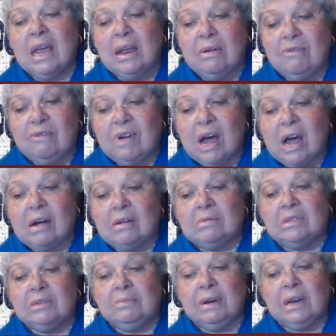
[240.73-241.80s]

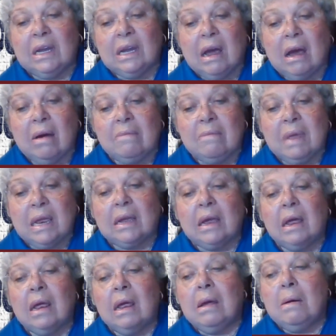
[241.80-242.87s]
involves
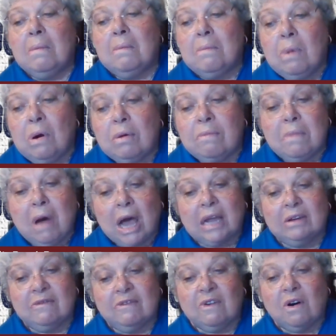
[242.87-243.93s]
becoming more
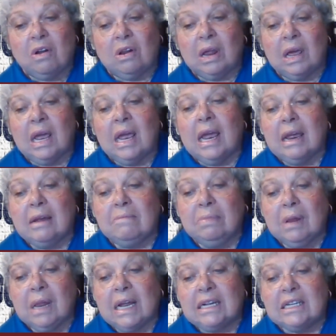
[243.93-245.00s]
mindful and
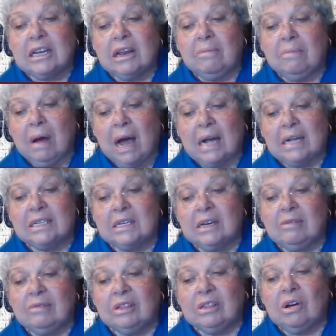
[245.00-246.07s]
placing
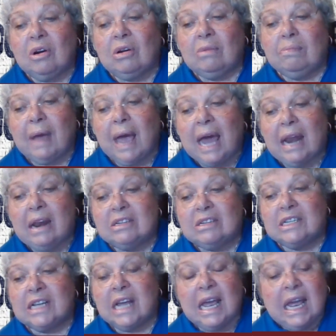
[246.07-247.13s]
positive thought
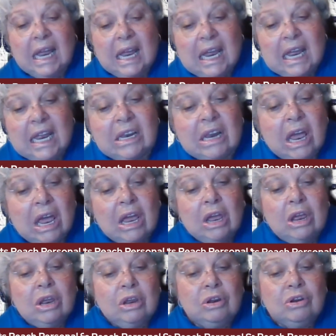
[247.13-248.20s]
patterns in
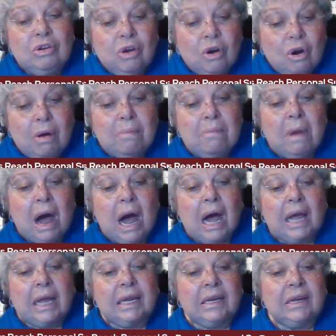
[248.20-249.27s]
your
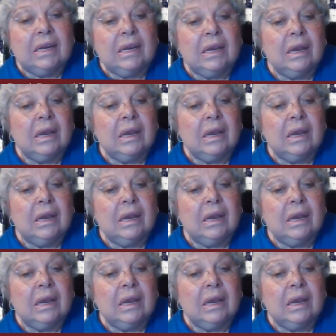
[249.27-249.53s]
mind.